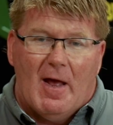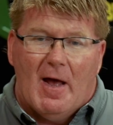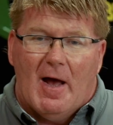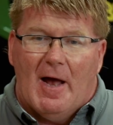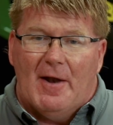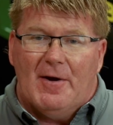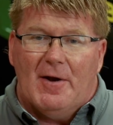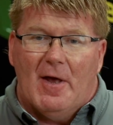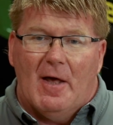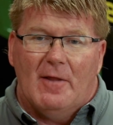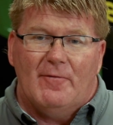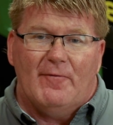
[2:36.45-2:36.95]

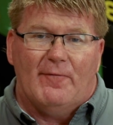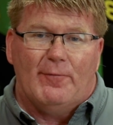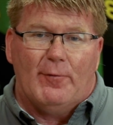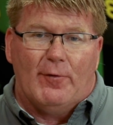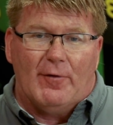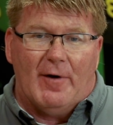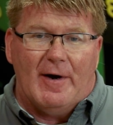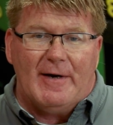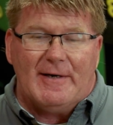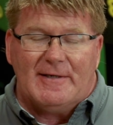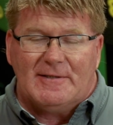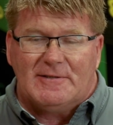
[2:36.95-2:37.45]
Another
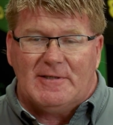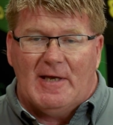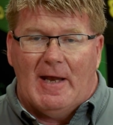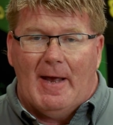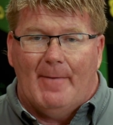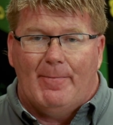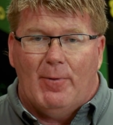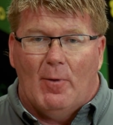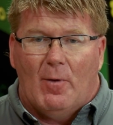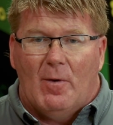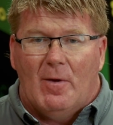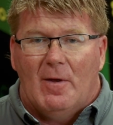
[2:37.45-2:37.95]
great
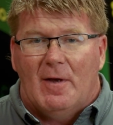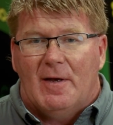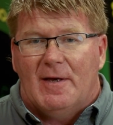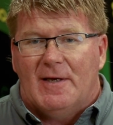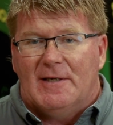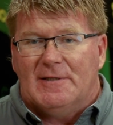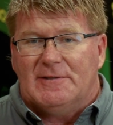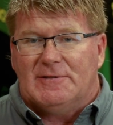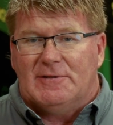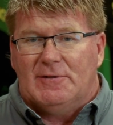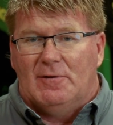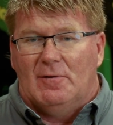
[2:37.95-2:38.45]
example
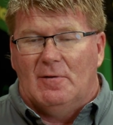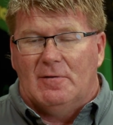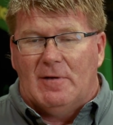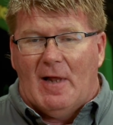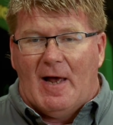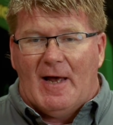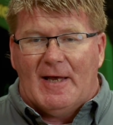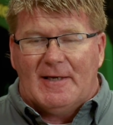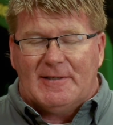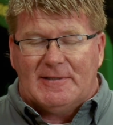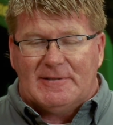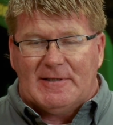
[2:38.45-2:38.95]
is
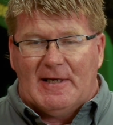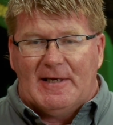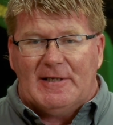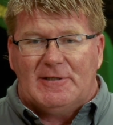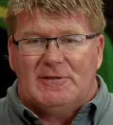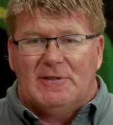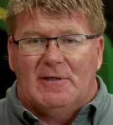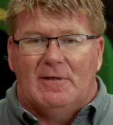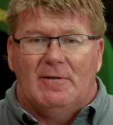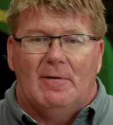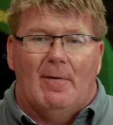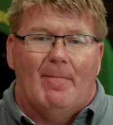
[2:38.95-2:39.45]

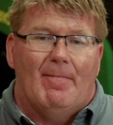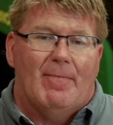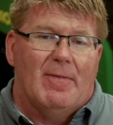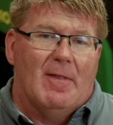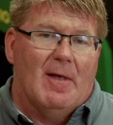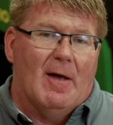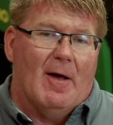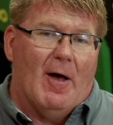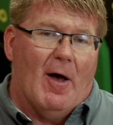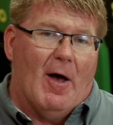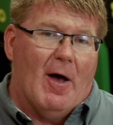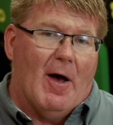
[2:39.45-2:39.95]
utilization
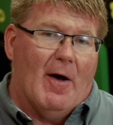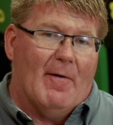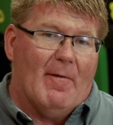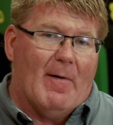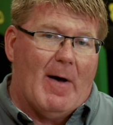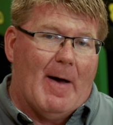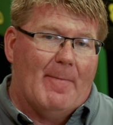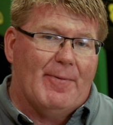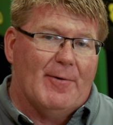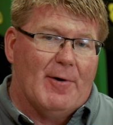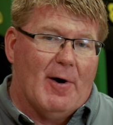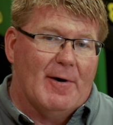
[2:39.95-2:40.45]
of
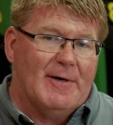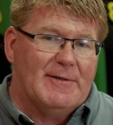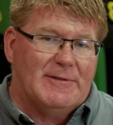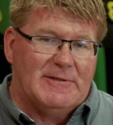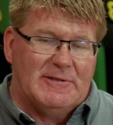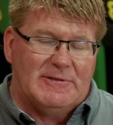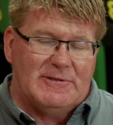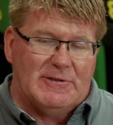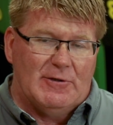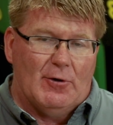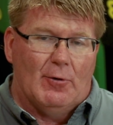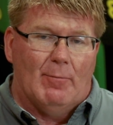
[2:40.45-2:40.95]
Operation
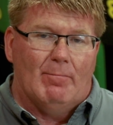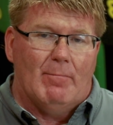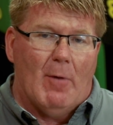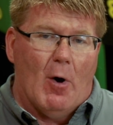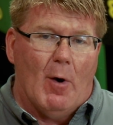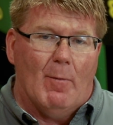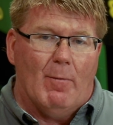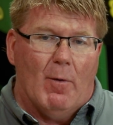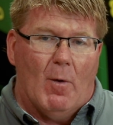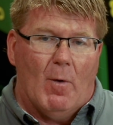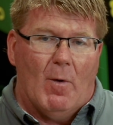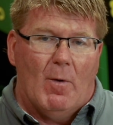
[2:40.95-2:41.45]
Center
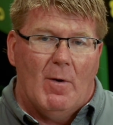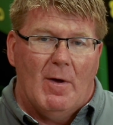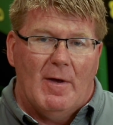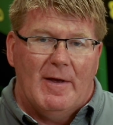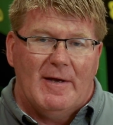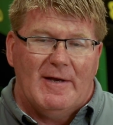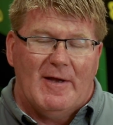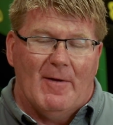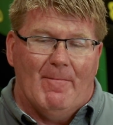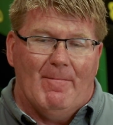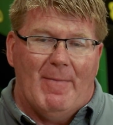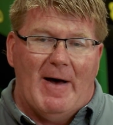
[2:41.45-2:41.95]
Mobile
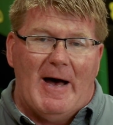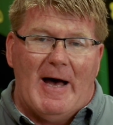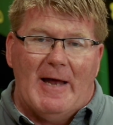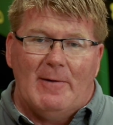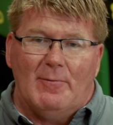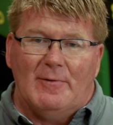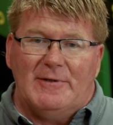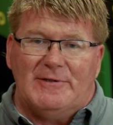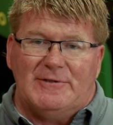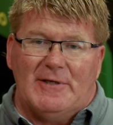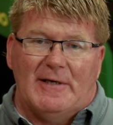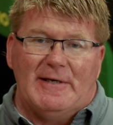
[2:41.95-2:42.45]
combined
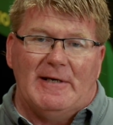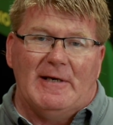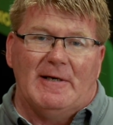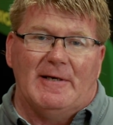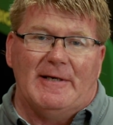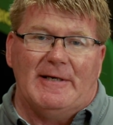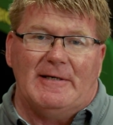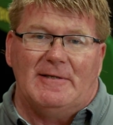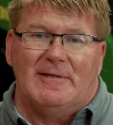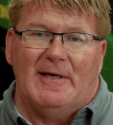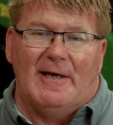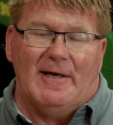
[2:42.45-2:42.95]
with
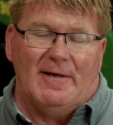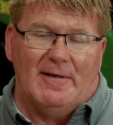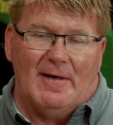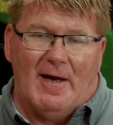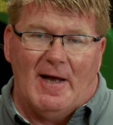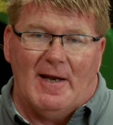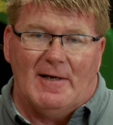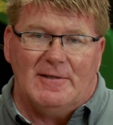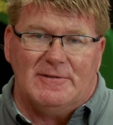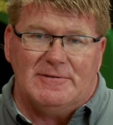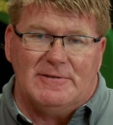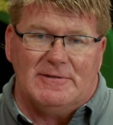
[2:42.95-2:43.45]
JD-Link
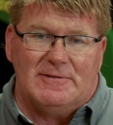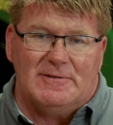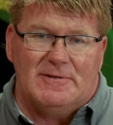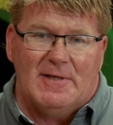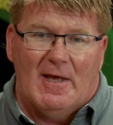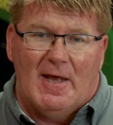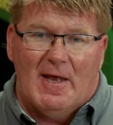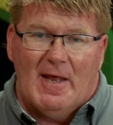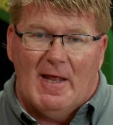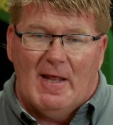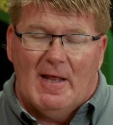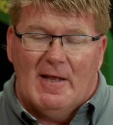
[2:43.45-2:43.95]
technologies,
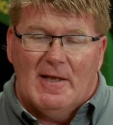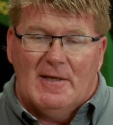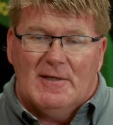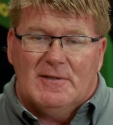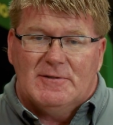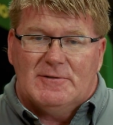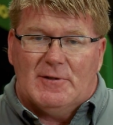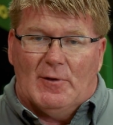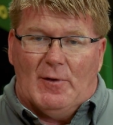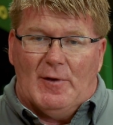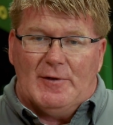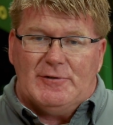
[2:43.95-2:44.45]

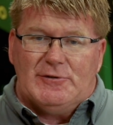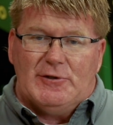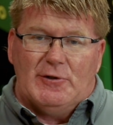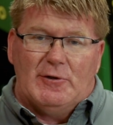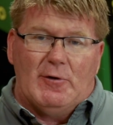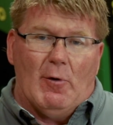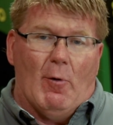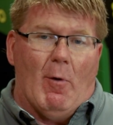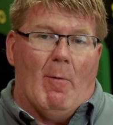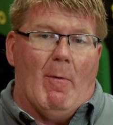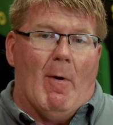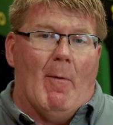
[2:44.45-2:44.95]
so that you
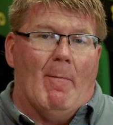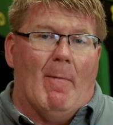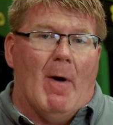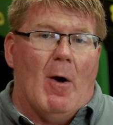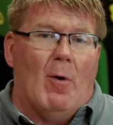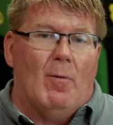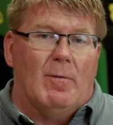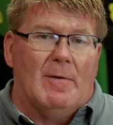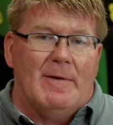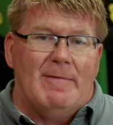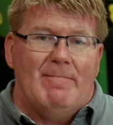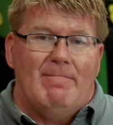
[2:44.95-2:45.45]
can
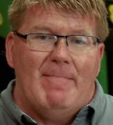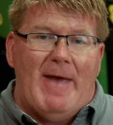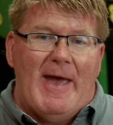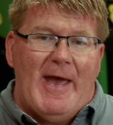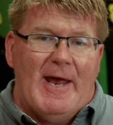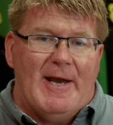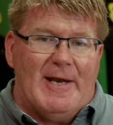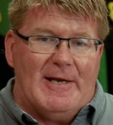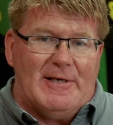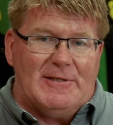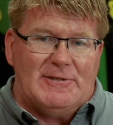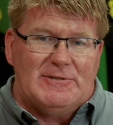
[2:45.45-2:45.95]
remotely
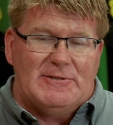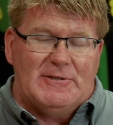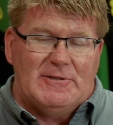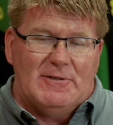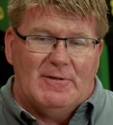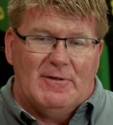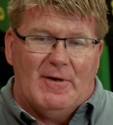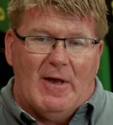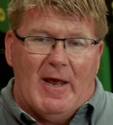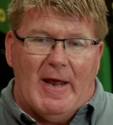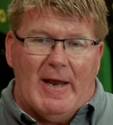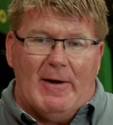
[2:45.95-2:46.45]
manage
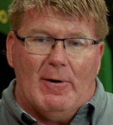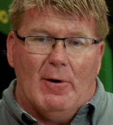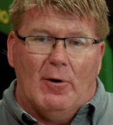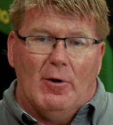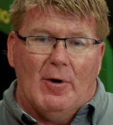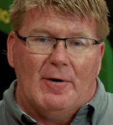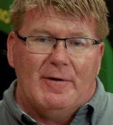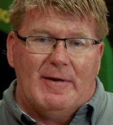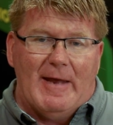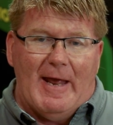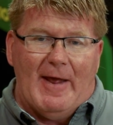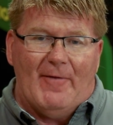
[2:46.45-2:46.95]
and
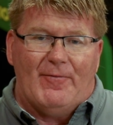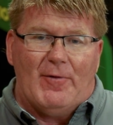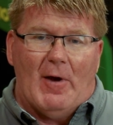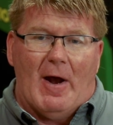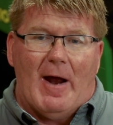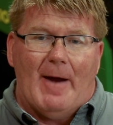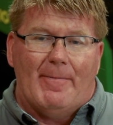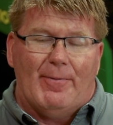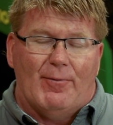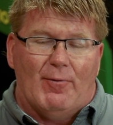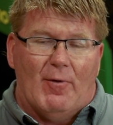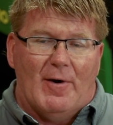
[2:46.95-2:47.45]
look at the
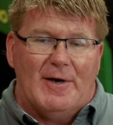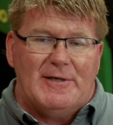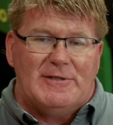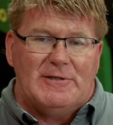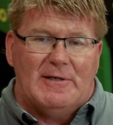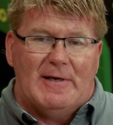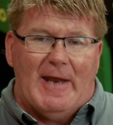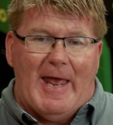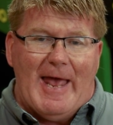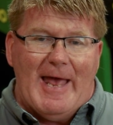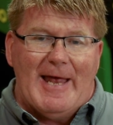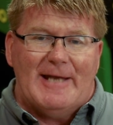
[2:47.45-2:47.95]

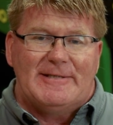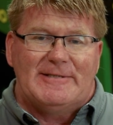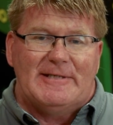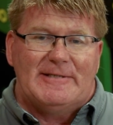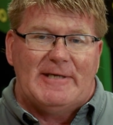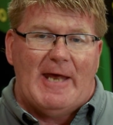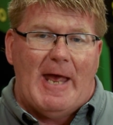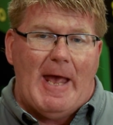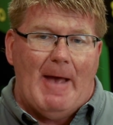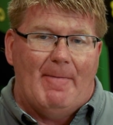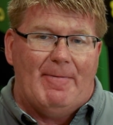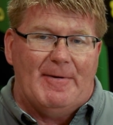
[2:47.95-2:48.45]
operation as it's
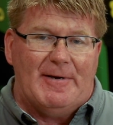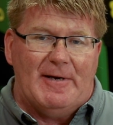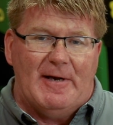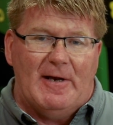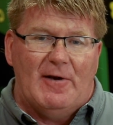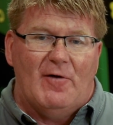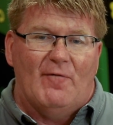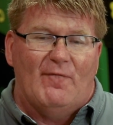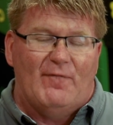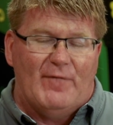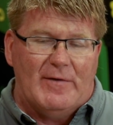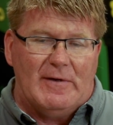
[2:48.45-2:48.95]
happening
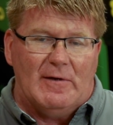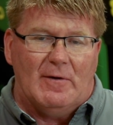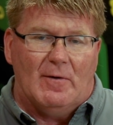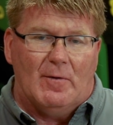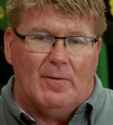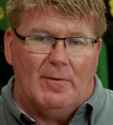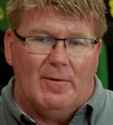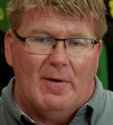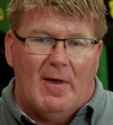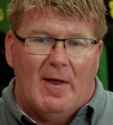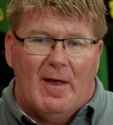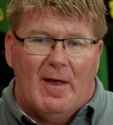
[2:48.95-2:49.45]
in the field